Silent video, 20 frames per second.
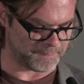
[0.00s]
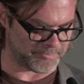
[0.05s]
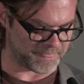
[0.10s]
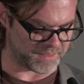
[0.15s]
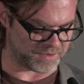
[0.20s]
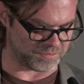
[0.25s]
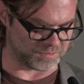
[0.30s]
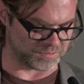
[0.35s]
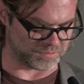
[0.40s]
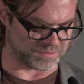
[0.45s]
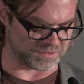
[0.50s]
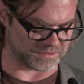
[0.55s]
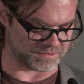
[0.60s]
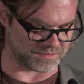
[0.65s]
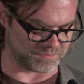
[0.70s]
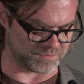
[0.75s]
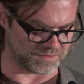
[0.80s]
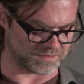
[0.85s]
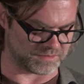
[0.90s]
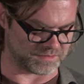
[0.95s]
they were
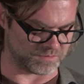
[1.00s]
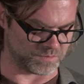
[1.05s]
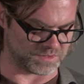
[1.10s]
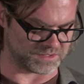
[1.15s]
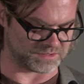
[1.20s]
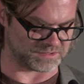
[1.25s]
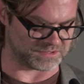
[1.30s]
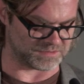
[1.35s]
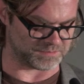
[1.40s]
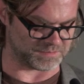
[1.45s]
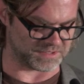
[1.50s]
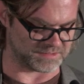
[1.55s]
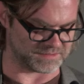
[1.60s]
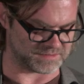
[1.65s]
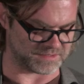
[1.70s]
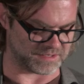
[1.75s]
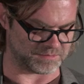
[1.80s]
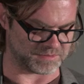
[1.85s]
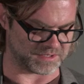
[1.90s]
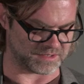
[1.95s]
working with and what
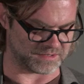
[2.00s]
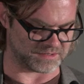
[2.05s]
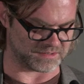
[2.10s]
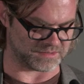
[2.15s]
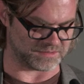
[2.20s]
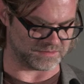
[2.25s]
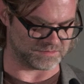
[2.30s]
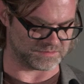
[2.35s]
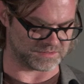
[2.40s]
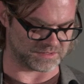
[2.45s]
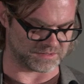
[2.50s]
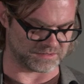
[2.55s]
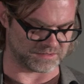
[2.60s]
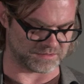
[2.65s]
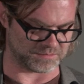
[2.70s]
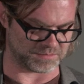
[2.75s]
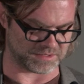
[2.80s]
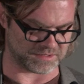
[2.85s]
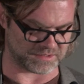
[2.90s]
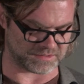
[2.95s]
displays they planned on using on
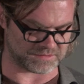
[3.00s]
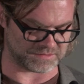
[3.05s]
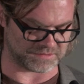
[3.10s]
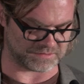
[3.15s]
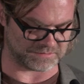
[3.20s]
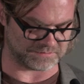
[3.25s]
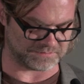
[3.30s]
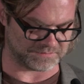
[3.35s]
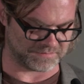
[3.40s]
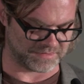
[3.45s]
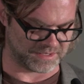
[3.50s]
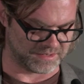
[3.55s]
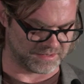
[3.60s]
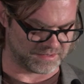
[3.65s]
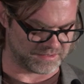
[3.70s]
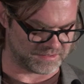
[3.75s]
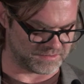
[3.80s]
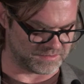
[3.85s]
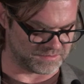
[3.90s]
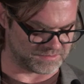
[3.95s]
the production.
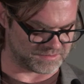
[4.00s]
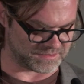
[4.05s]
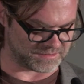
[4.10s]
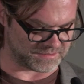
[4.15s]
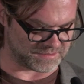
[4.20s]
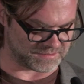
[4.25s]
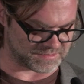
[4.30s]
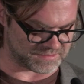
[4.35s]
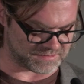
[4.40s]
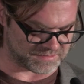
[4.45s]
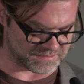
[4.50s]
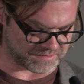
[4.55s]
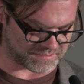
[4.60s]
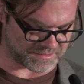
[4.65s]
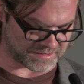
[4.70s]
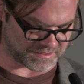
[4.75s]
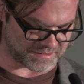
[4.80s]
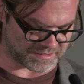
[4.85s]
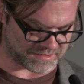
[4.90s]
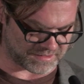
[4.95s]
Using this as our
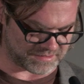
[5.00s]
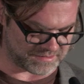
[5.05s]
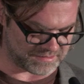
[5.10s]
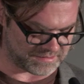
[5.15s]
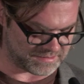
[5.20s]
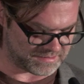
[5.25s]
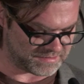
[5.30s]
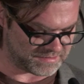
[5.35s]
guide,